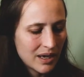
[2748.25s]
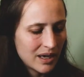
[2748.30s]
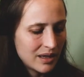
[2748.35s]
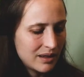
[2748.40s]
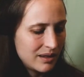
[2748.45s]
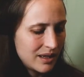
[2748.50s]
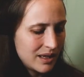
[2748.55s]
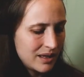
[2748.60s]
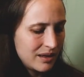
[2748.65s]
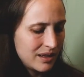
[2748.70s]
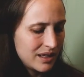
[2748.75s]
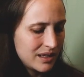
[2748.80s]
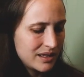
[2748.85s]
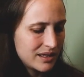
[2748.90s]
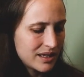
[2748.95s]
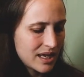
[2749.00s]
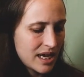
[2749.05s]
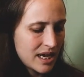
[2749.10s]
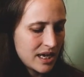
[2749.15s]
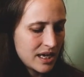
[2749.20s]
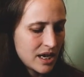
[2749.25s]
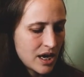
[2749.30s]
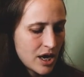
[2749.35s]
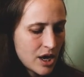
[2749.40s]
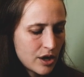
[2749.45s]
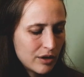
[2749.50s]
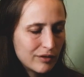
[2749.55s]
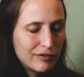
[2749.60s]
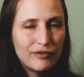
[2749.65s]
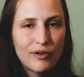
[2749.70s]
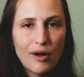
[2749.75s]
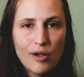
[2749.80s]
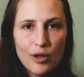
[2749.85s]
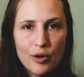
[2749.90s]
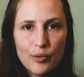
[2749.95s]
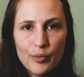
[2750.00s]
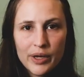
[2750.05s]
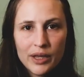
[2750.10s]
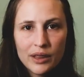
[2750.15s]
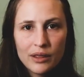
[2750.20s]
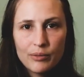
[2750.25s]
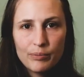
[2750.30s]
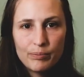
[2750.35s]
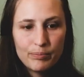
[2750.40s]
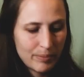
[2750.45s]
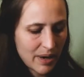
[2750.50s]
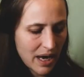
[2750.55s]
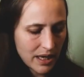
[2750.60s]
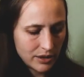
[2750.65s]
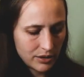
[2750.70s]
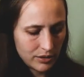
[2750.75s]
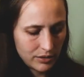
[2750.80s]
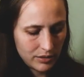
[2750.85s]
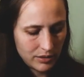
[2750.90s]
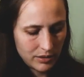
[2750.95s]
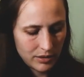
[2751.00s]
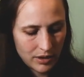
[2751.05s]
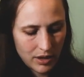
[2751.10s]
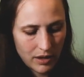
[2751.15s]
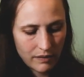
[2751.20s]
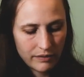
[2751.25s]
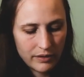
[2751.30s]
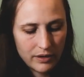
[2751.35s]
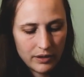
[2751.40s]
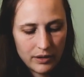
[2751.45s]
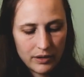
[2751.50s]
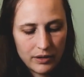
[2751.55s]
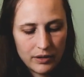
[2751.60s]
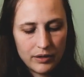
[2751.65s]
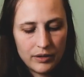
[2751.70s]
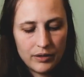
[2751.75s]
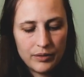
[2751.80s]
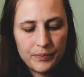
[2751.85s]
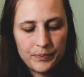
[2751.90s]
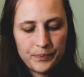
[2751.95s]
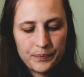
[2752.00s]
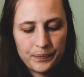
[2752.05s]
and then they say following the pattern of the